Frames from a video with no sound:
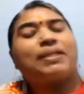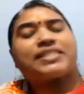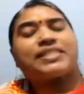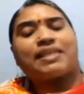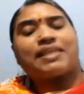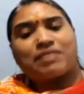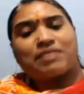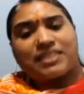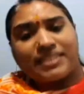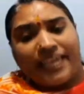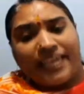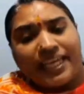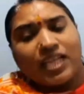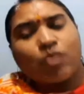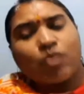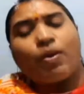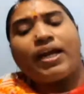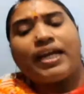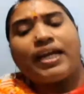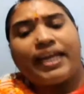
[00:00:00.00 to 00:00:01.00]
But
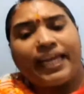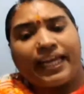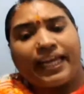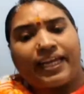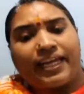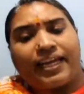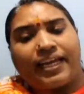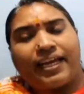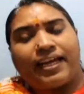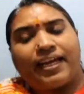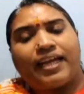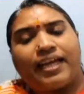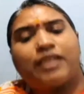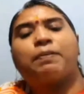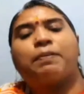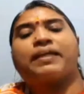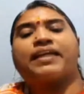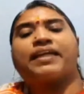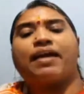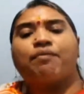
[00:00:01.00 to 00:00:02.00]
subsequently,
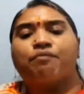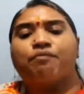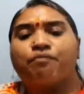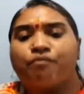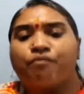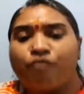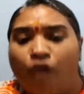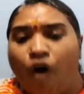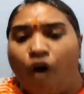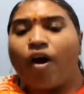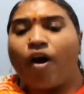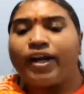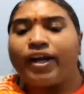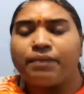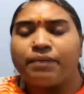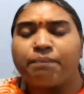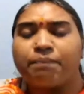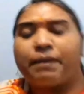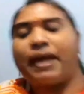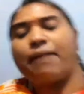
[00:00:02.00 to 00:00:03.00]
it became
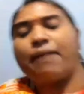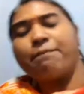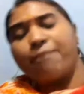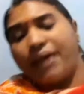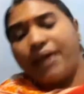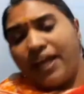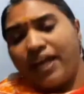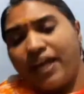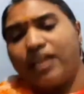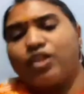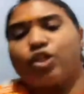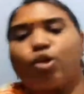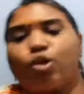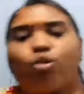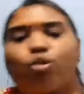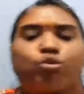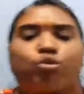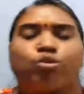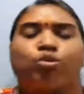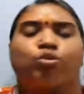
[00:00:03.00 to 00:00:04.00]
void, maybe
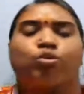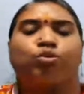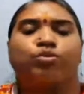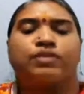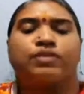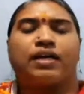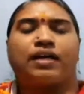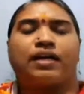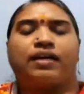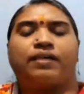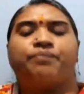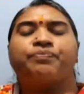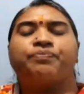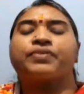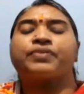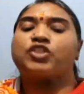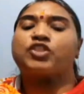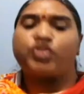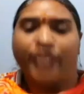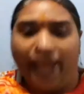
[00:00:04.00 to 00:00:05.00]
due to the
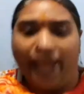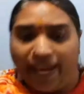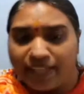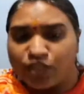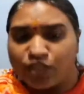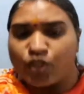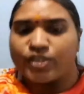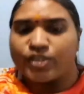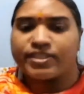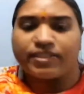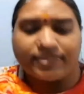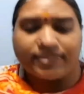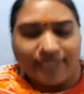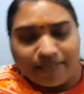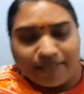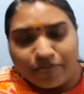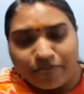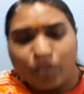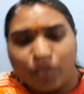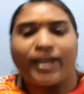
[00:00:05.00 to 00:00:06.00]
changed
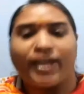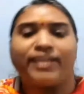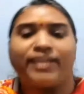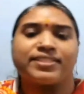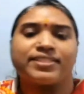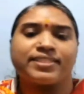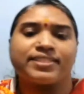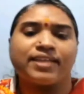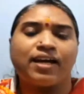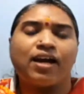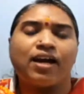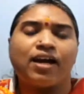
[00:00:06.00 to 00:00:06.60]
circumstance